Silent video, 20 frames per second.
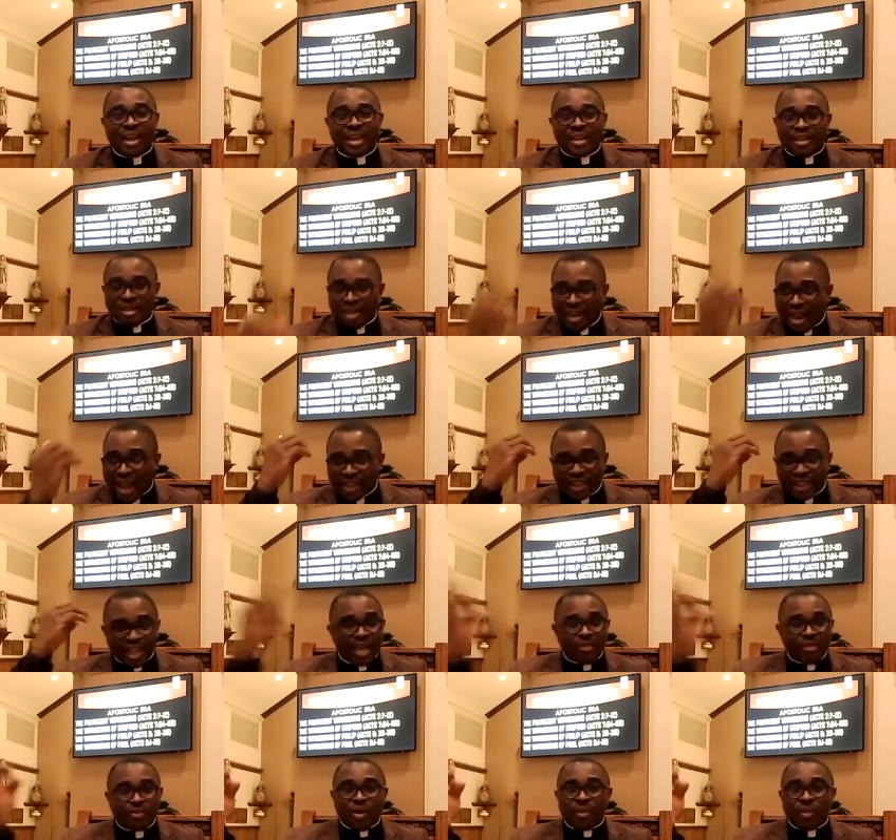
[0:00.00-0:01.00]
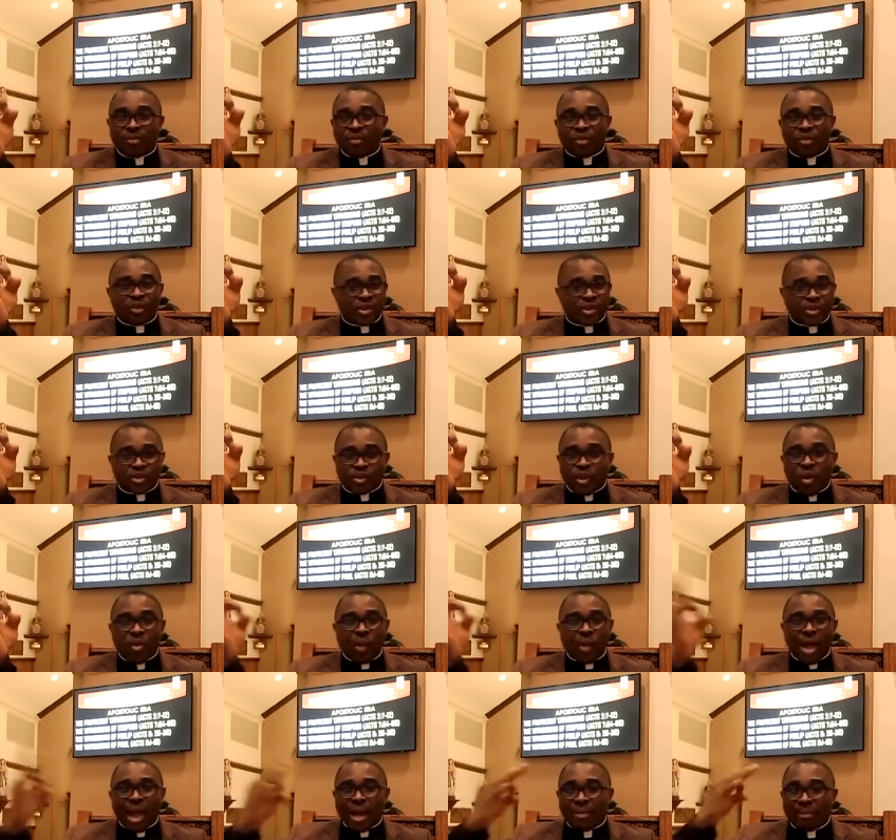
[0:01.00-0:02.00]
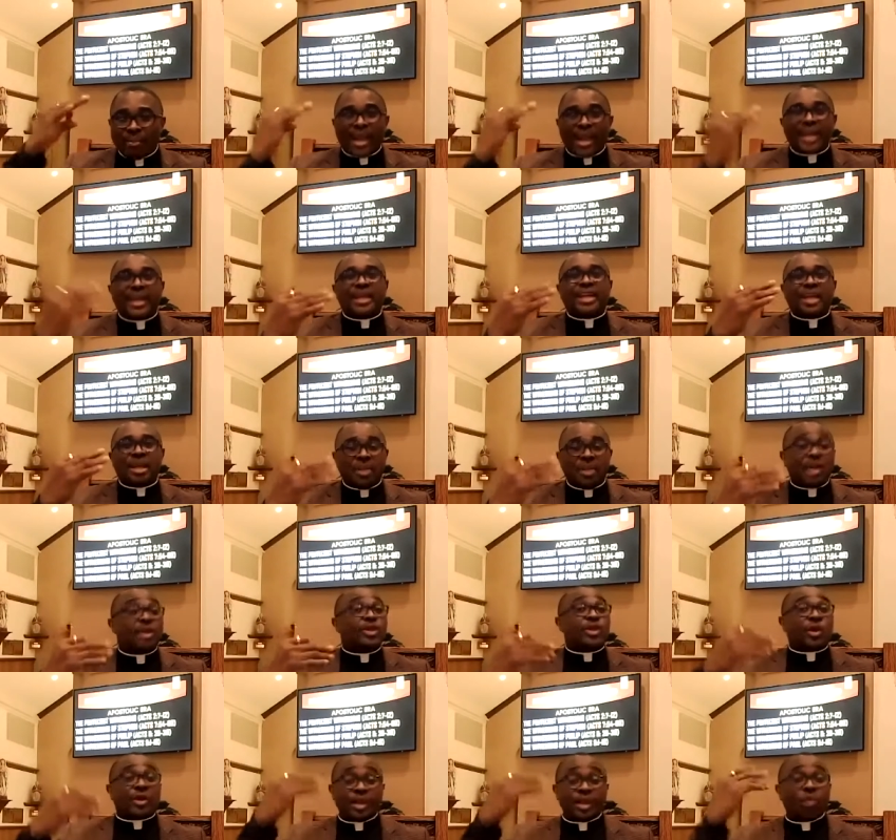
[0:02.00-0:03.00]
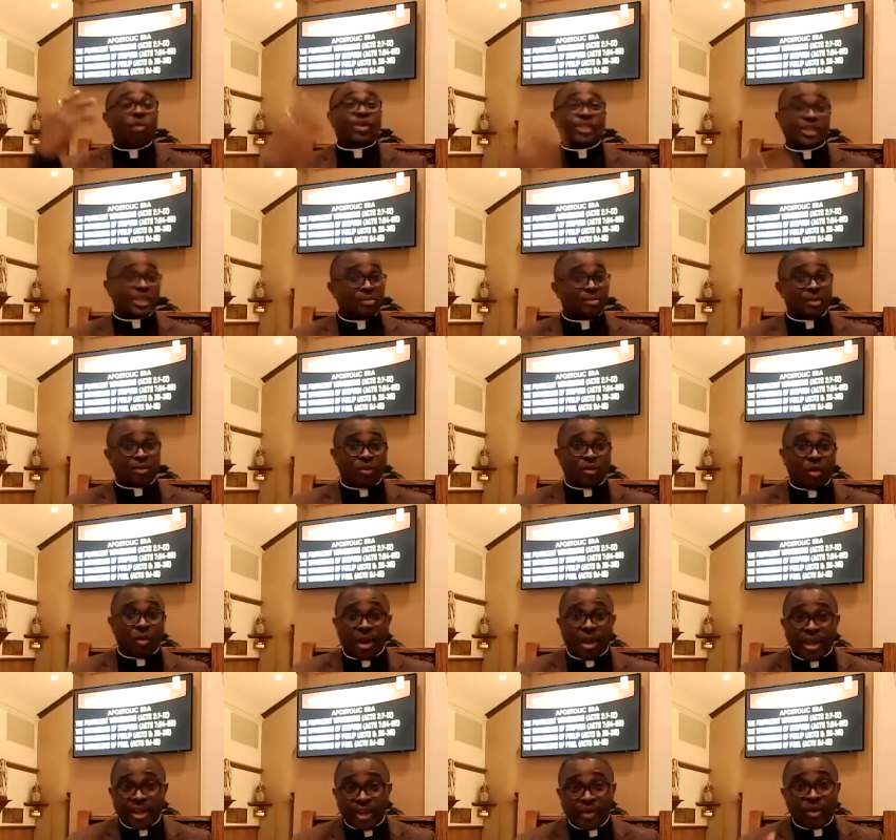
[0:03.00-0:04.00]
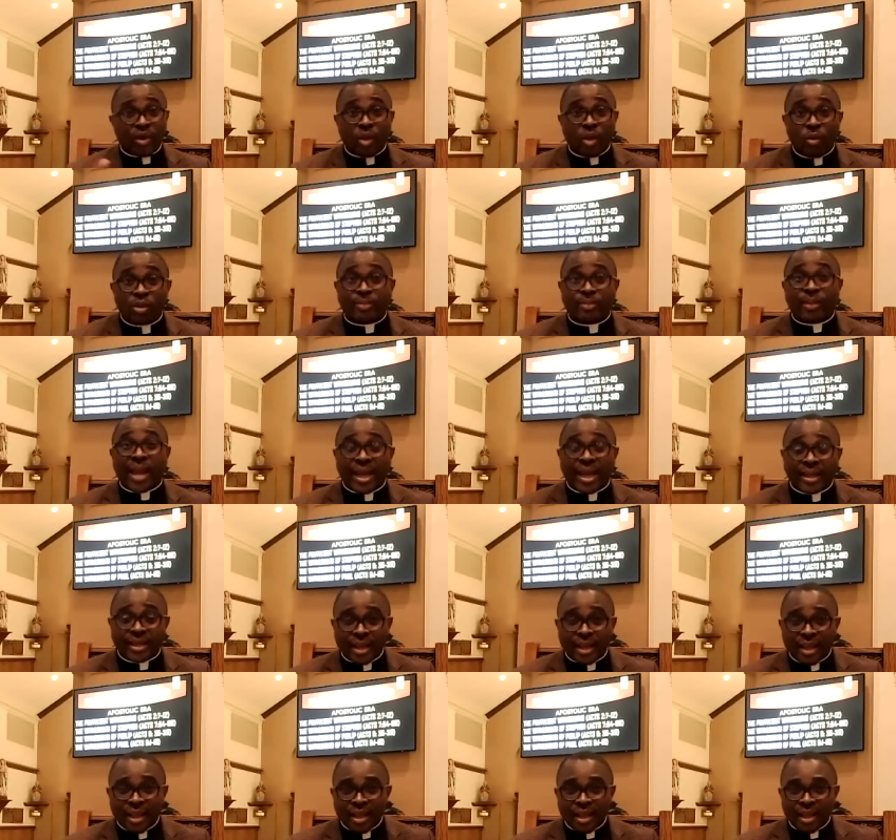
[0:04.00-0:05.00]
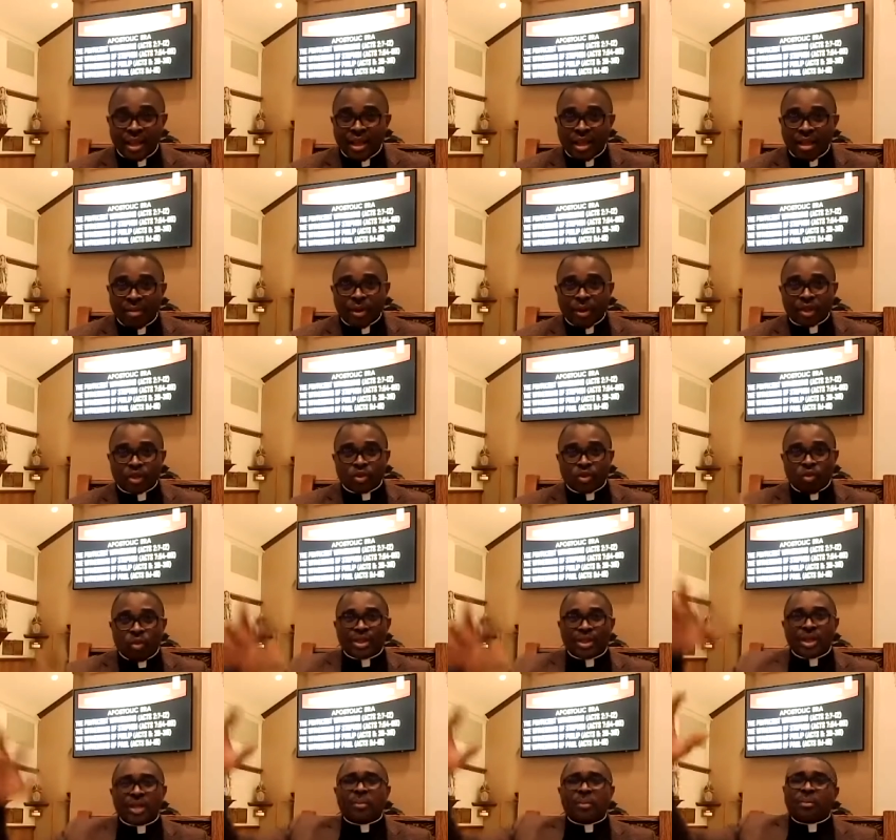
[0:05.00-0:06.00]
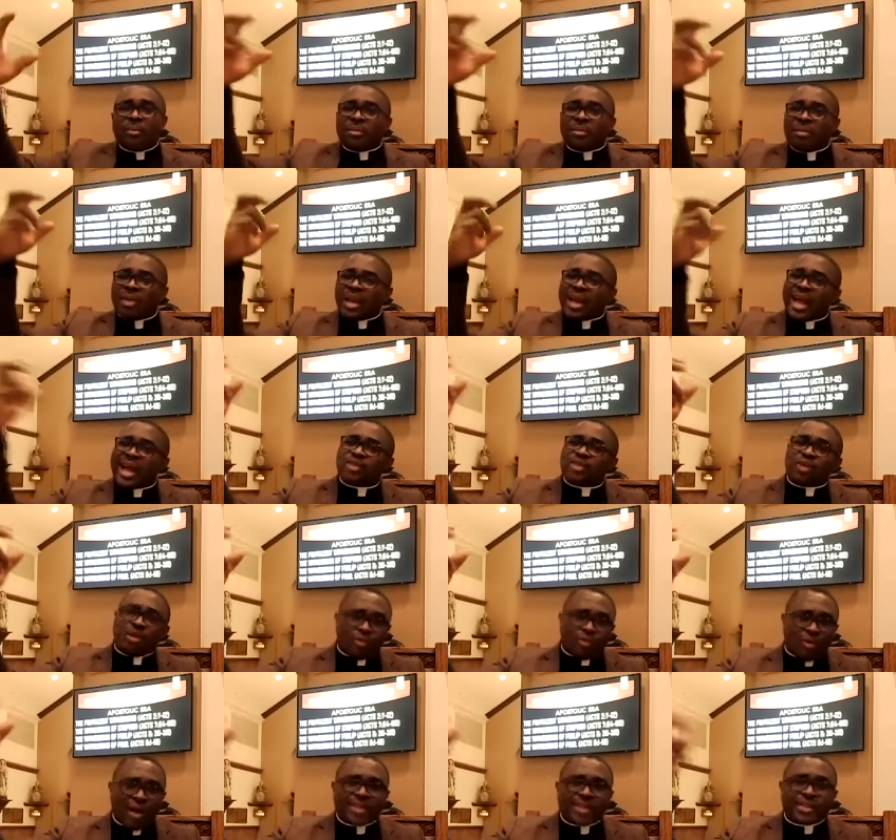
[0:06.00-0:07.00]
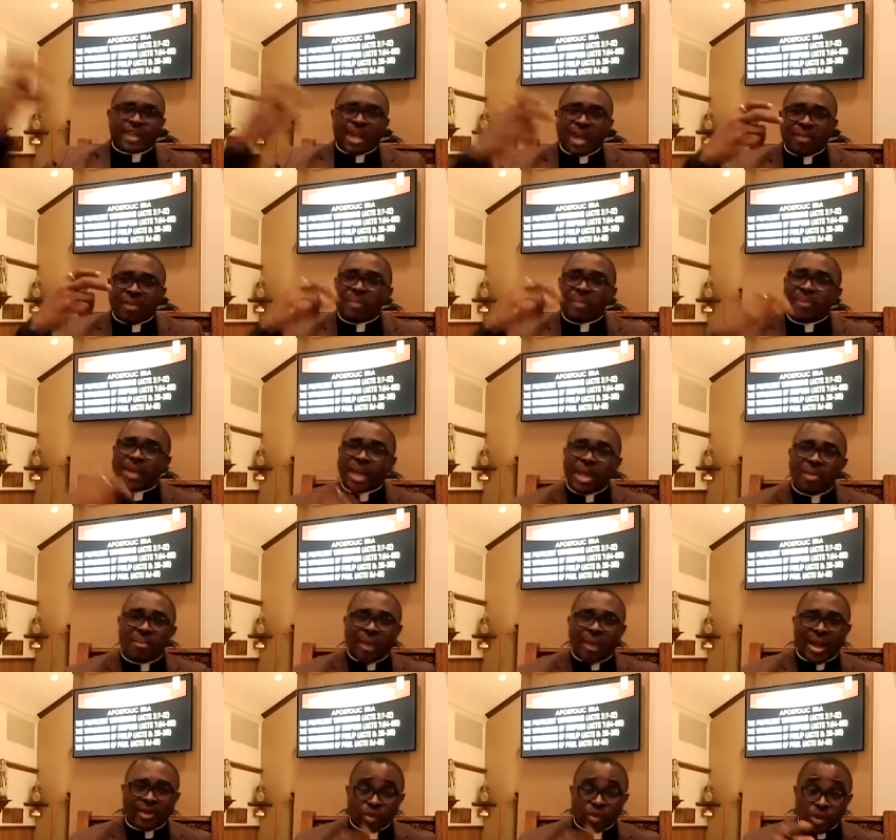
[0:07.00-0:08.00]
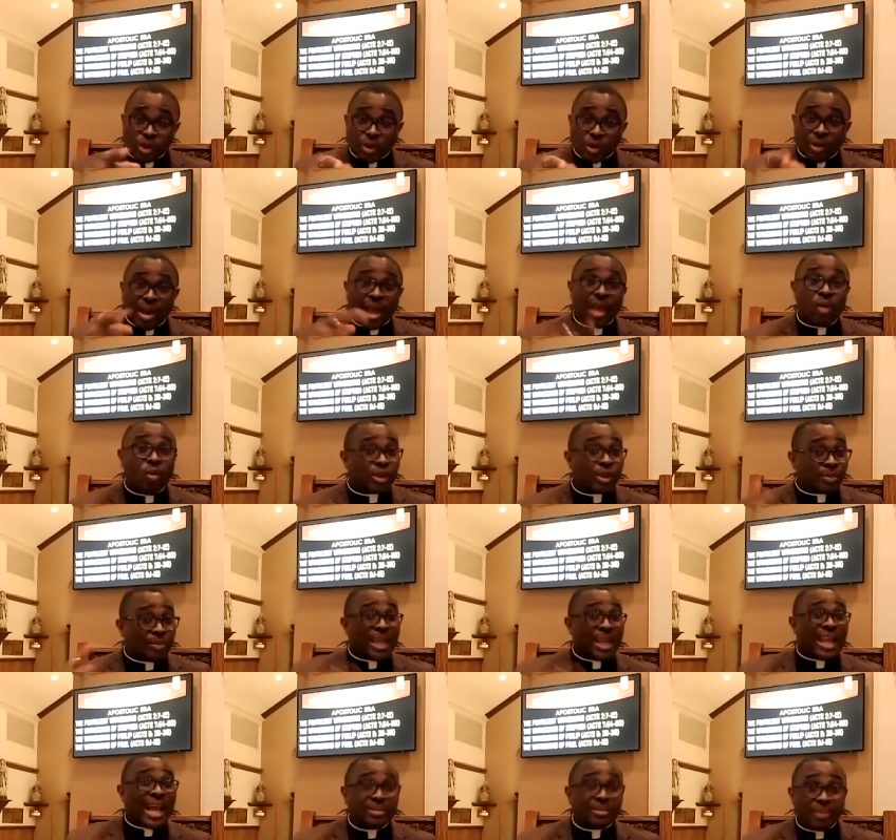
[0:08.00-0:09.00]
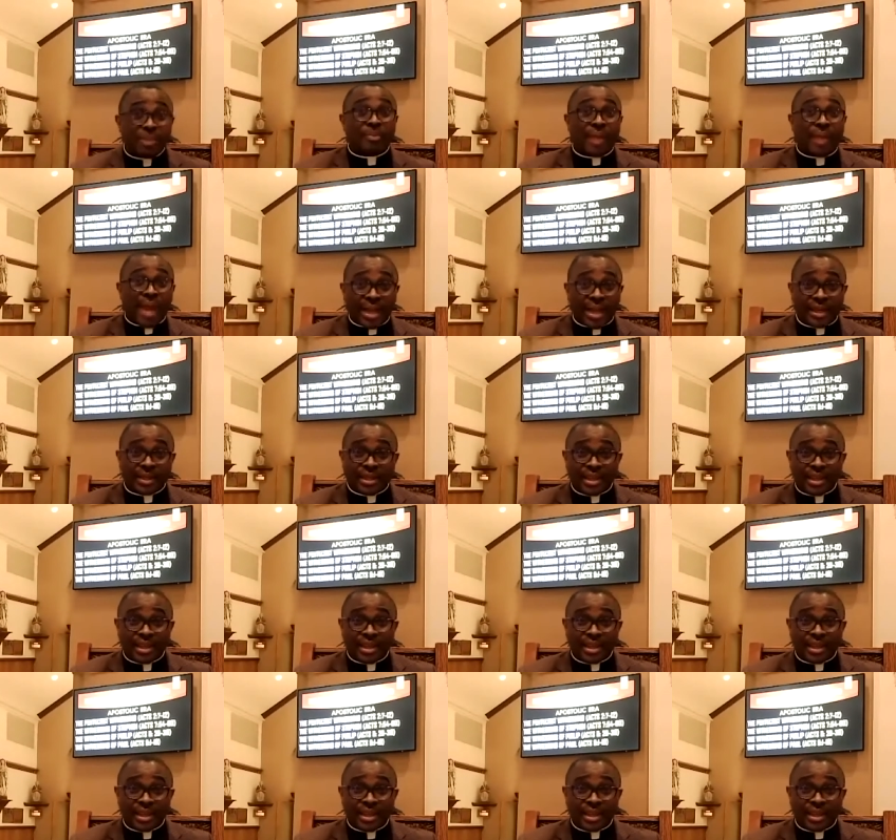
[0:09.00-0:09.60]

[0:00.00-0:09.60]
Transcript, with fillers: Light came from somewhere and blinded him. He thought he was seen before, but he didn't know he was blind. But when the light of Christ came, he became blind to show that he was he has been blind.